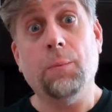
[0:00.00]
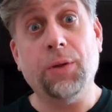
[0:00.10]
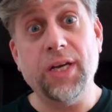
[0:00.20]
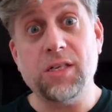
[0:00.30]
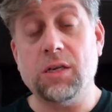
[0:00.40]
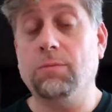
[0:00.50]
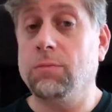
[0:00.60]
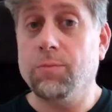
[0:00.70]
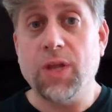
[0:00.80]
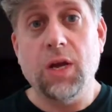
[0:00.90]
Please
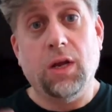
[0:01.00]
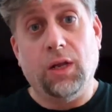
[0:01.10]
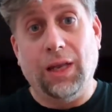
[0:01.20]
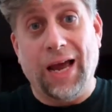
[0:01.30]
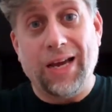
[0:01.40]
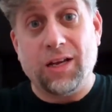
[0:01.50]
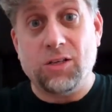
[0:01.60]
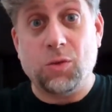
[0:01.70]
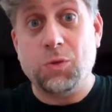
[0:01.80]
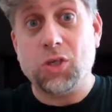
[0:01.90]
like,
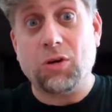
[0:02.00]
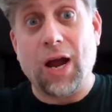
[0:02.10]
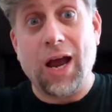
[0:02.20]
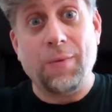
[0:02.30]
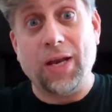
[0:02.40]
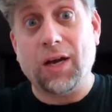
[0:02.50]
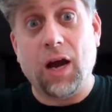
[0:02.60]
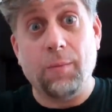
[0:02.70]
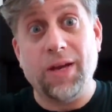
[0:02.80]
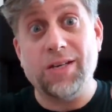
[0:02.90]
subscribe, and
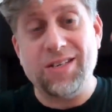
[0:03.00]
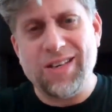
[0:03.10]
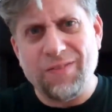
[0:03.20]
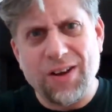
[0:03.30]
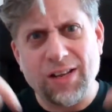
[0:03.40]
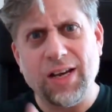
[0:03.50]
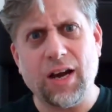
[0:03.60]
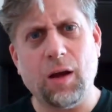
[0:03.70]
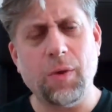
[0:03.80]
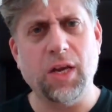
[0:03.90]
comment. Definitely
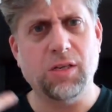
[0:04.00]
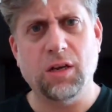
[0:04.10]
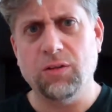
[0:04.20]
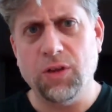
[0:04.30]
comment.